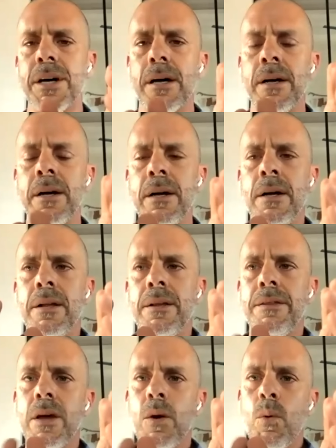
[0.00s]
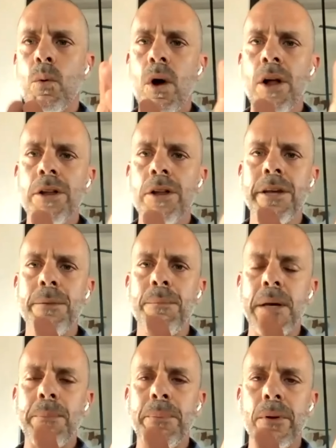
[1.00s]
But the wealthy
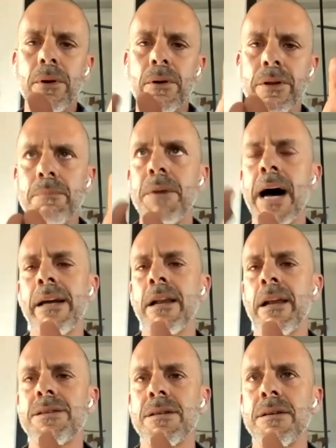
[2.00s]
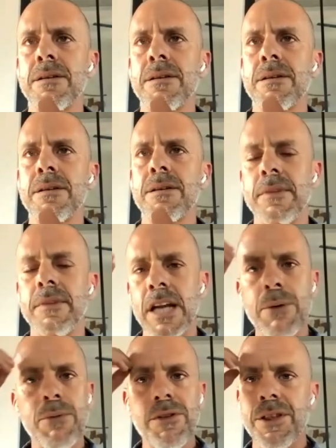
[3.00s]
people or the high class
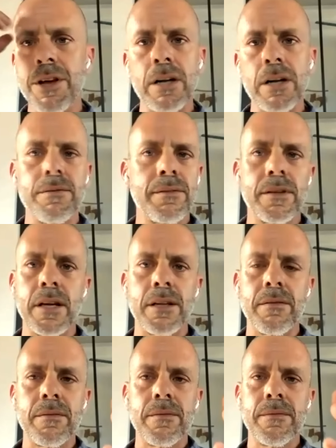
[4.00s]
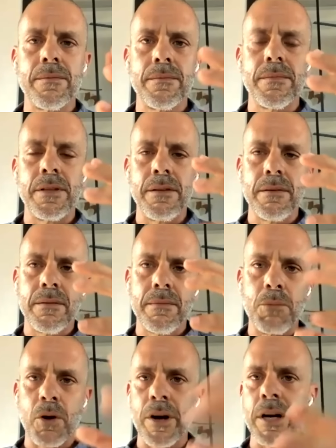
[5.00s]
had never thought that
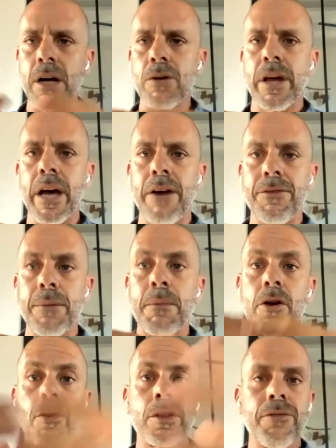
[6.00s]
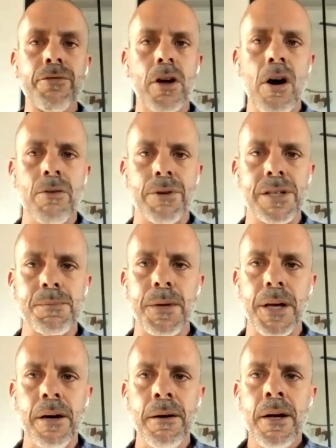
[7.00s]
Morena could have the majority of
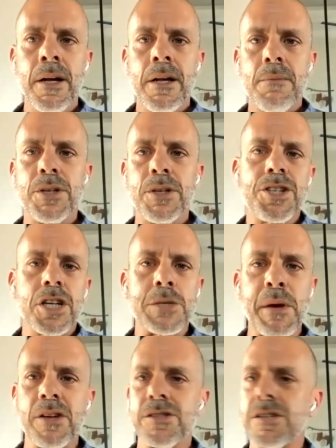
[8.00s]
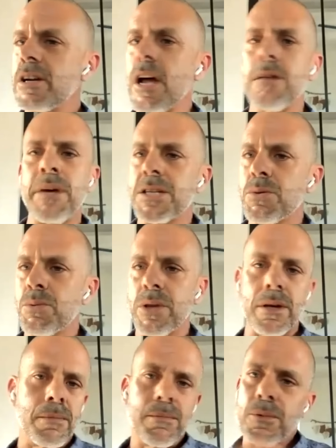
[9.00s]
the Congress, yeah. But it's just because they're
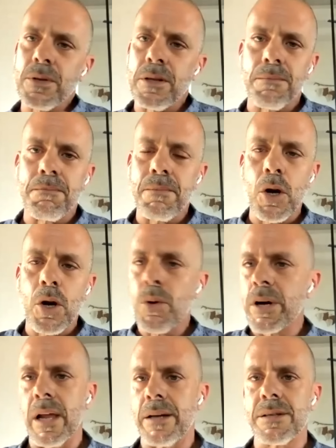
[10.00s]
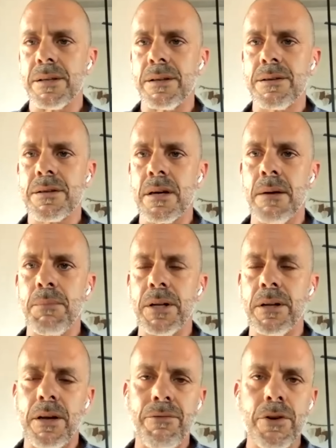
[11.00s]
not mixed with the lower class.
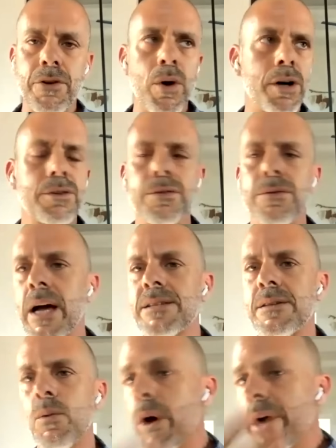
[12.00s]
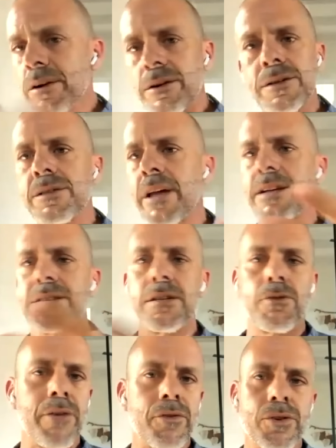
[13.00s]
It's but if you were to ask the
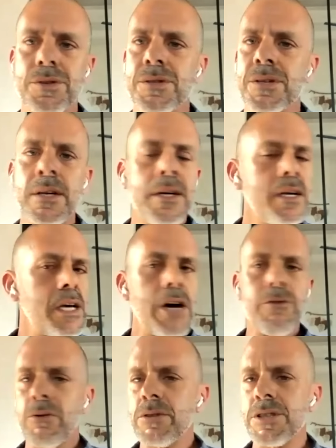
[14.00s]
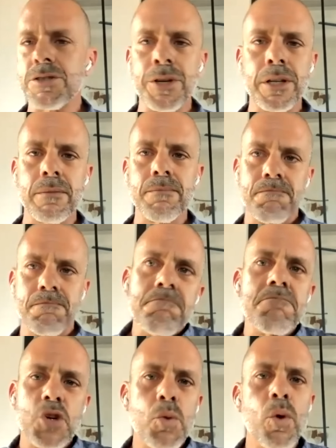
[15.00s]
waiters, taxi drivers, everyone on the
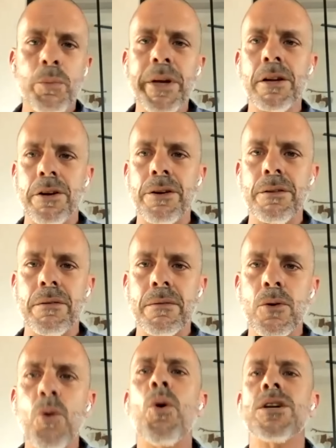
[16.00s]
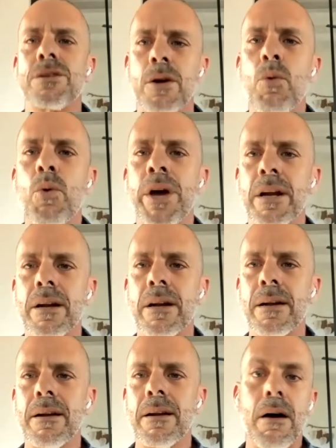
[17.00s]
street, you will be clear who was going to win
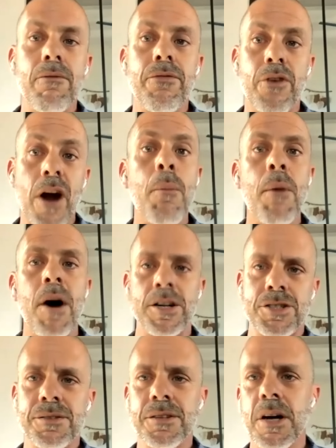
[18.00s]
and for how much.